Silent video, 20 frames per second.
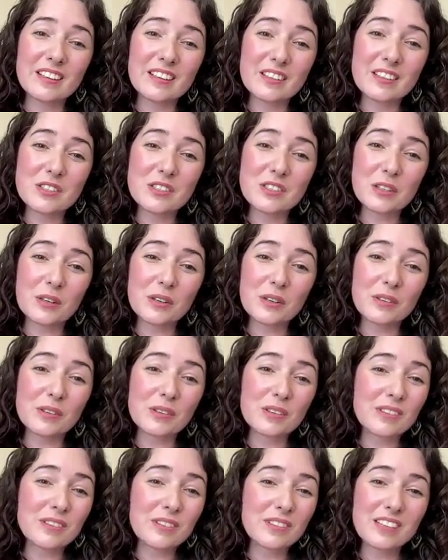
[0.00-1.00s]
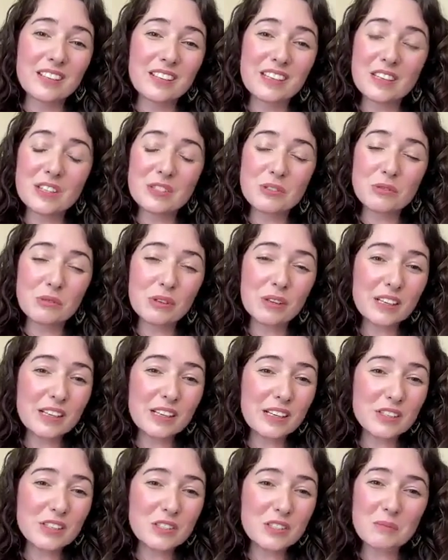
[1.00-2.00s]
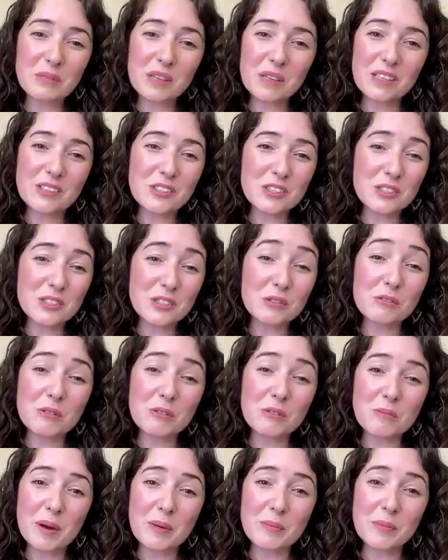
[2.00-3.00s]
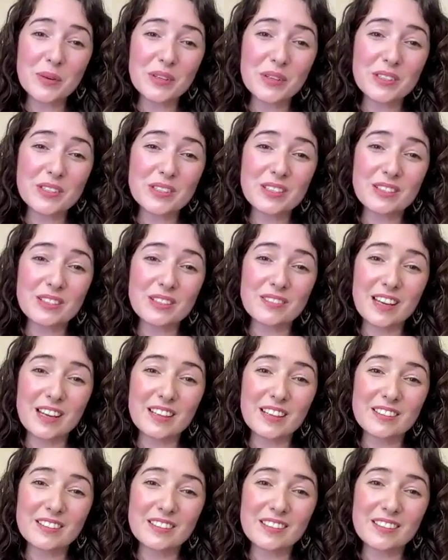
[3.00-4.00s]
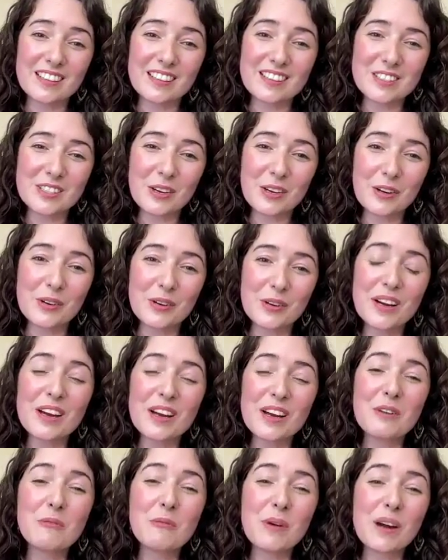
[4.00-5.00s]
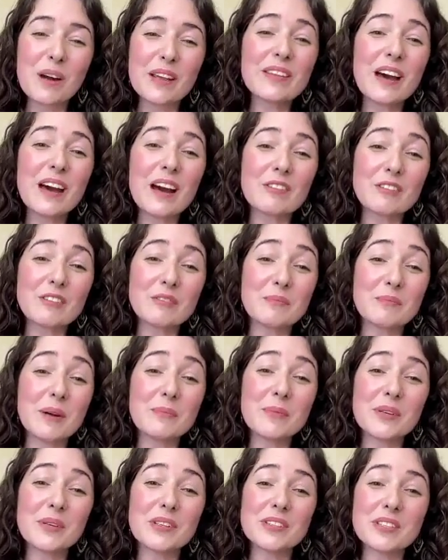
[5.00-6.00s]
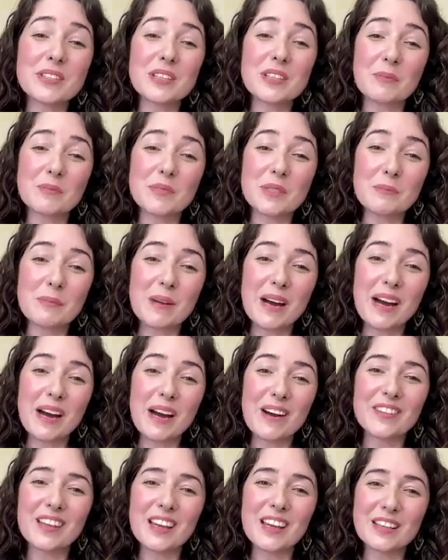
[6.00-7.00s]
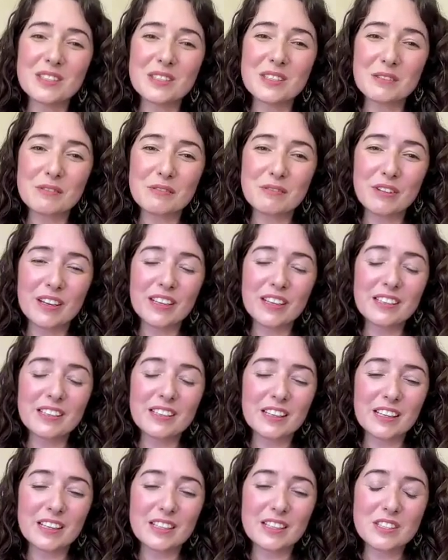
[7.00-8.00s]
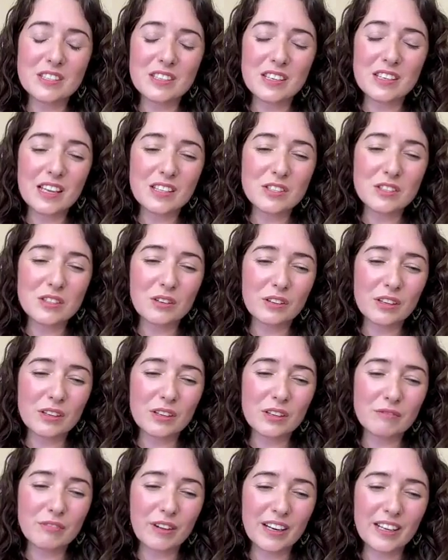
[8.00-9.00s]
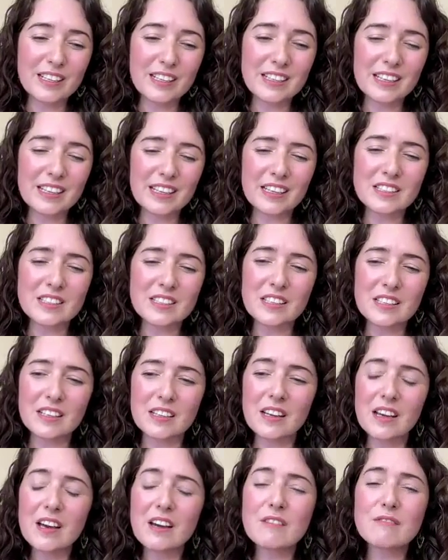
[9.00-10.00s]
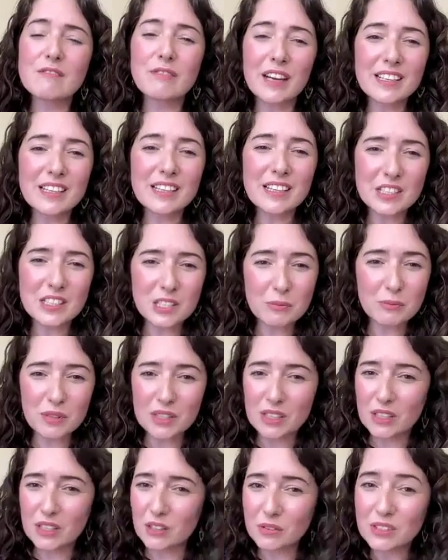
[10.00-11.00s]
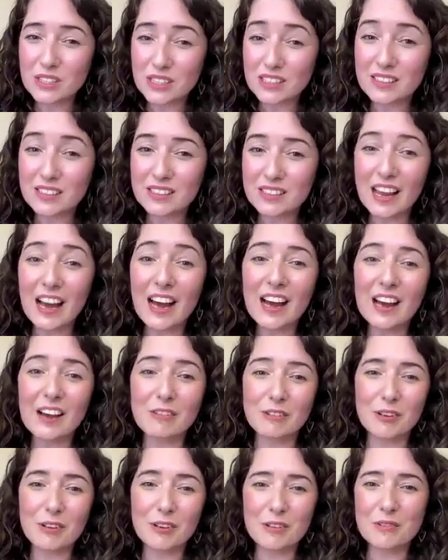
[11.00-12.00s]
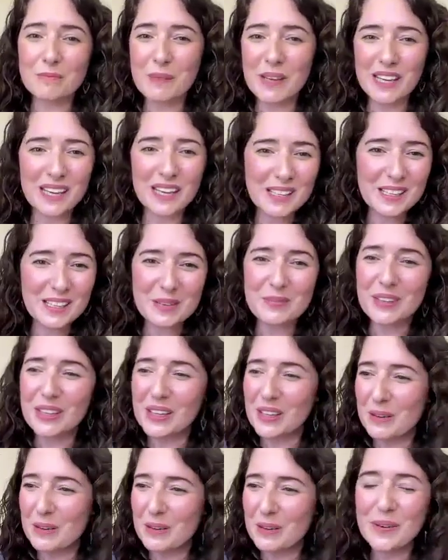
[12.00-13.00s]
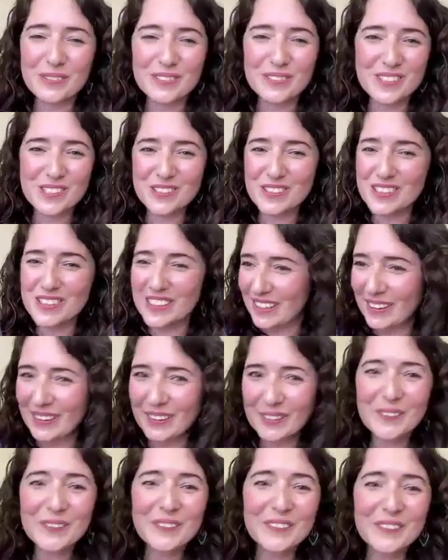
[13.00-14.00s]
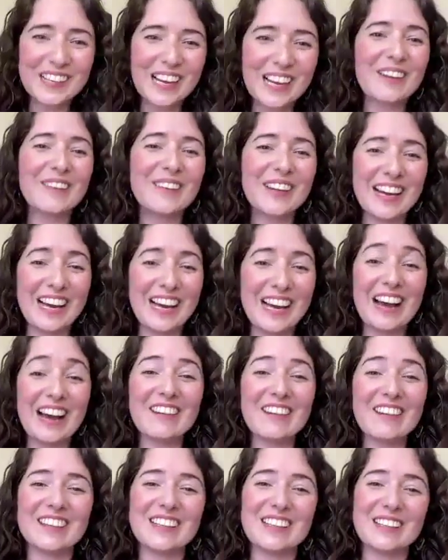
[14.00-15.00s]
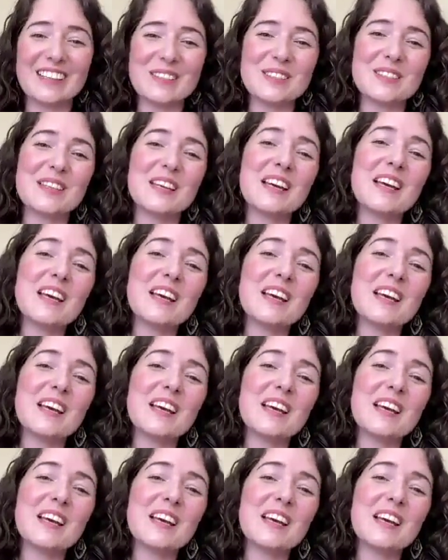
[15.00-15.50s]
And so it's really, to me, just a remembrance of that. And so when that remembrance comes about, that's the finding. It's not a finding as in finding something you didn't have, or picking something up off the street and going, oh, now I have this.